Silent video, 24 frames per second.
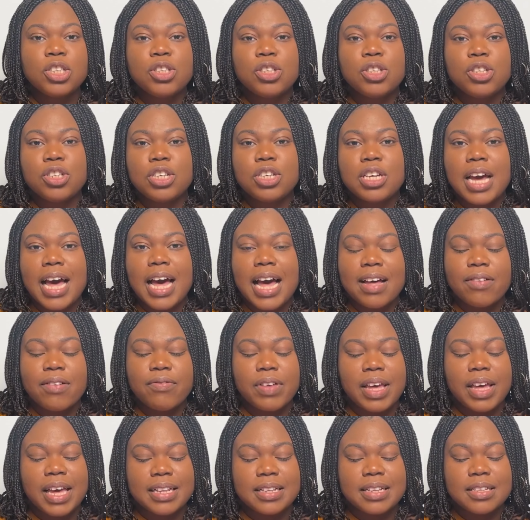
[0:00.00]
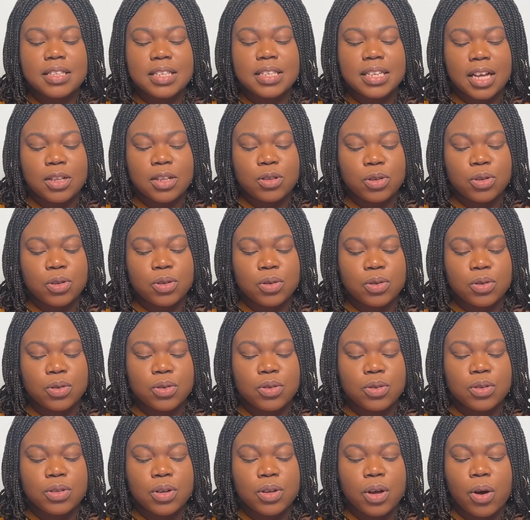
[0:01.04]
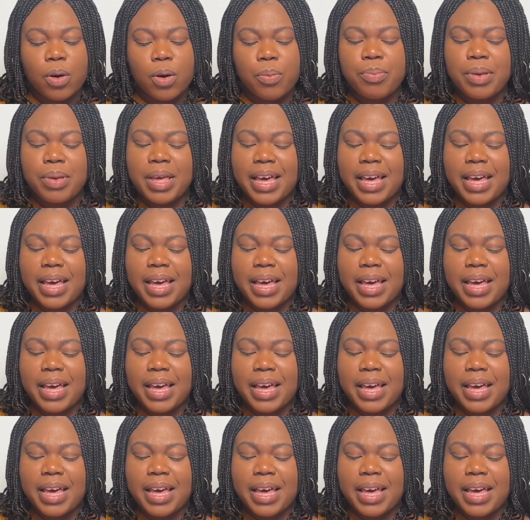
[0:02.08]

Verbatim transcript: do you have any tattoos or